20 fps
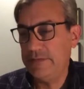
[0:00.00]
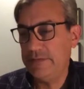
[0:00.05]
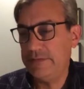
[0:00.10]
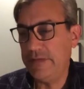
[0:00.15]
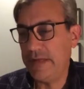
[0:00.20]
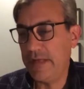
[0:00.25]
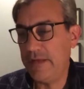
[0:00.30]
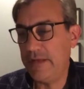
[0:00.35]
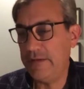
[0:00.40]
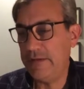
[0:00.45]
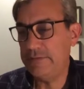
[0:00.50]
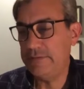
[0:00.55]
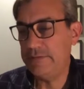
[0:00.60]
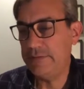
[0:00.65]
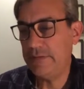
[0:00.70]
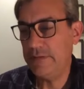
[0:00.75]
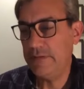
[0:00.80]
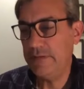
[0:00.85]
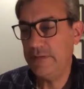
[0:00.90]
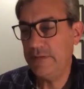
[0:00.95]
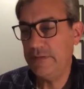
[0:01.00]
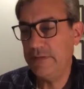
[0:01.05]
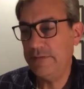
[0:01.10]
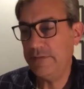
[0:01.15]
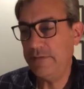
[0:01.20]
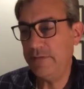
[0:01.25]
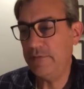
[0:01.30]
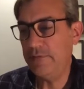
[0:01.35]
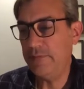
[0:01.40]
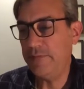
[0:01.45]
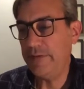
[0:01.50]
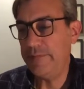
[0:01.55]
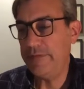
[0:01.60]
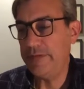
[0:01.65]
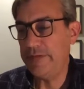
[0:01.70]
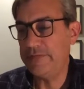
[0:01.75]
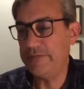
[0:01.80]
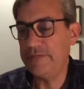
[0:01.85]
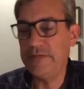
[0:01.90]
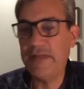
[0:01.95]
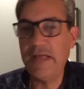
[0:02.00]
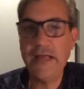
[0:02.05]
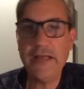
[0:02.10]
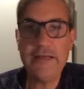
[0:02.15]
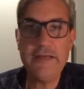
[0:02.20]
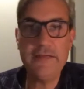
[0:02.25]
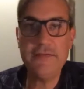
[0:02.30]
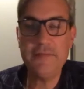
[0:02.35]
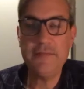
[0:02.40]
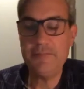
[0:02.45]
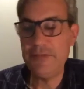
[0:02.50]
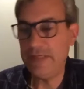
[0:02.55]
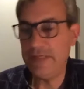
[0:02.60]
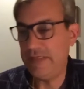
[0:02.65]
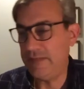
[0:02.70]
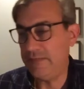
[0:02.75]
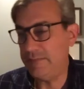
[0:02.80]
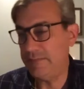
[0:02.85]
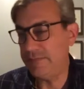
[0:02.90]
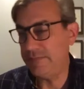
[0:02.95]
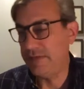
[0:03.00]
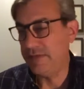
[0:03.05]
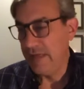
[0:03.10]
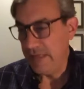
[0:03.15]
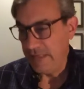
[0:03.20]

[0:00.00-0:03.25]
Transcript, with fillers: Down to the ribbons knotting the beams,